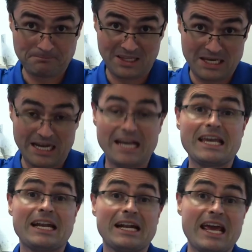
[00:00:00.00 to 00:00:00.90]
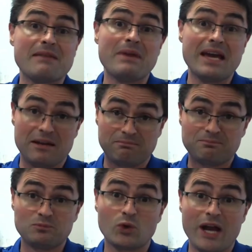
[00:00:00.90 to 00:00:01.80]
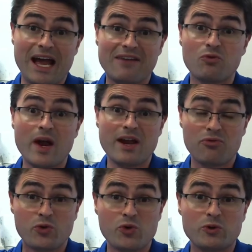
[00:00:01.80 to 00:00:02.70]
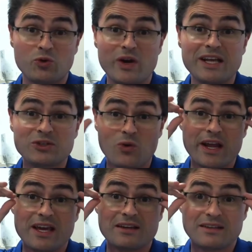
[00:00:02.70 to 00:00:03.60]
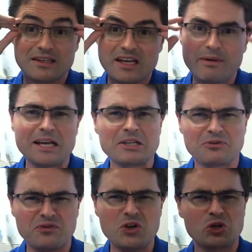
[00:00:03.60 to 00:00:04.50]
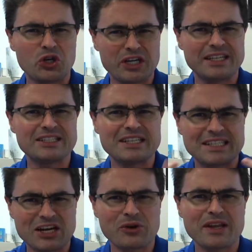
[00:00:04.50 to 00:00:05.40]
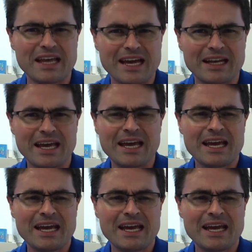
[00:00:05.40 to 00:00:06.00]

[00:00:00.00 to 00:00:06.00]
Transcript: Can I get an amen? We're halfway through 2020. Anybody else feel good just hearing that?